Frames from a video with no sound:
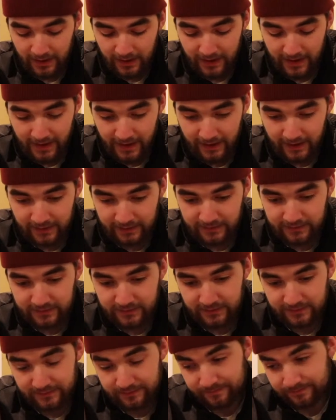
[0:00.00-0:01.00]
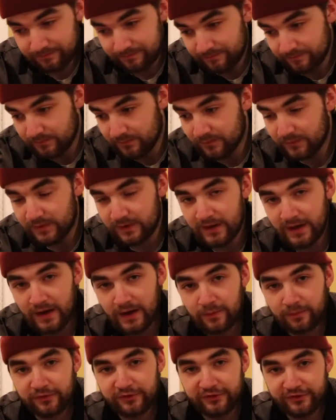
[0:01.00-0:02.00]
And yet
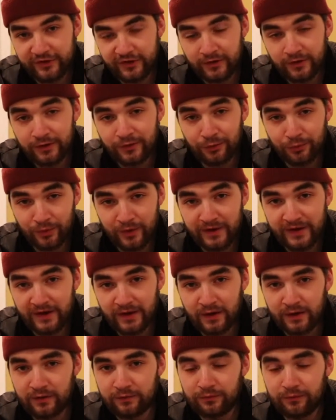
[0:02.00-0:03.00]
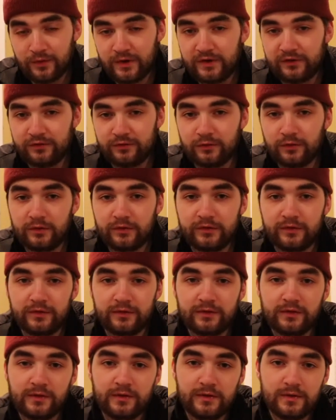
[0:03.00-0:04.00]
I'm still running out of
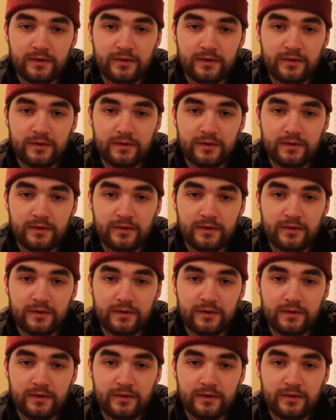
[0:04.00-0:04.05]
resources.